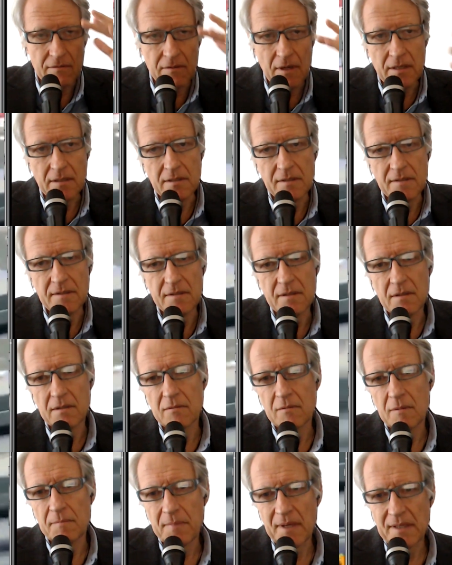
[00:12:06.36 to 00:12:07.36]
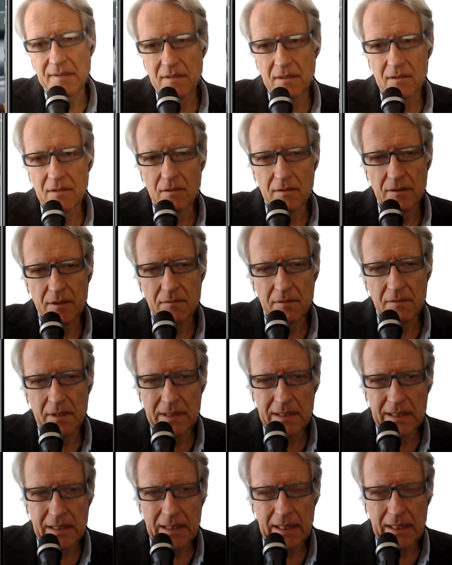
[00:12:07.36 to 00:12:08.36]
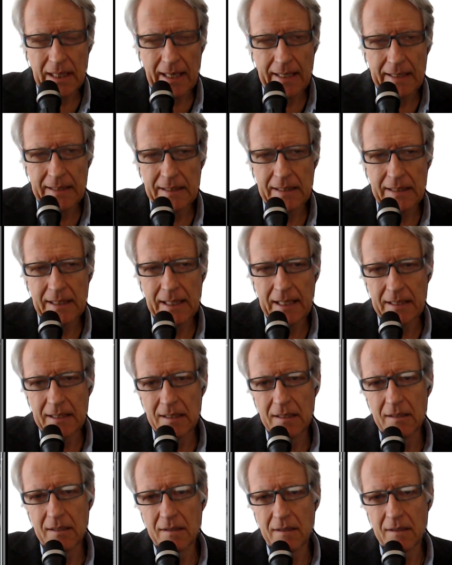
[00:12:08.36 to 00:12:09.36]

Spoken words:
the road and so on were posted on Twitter, and that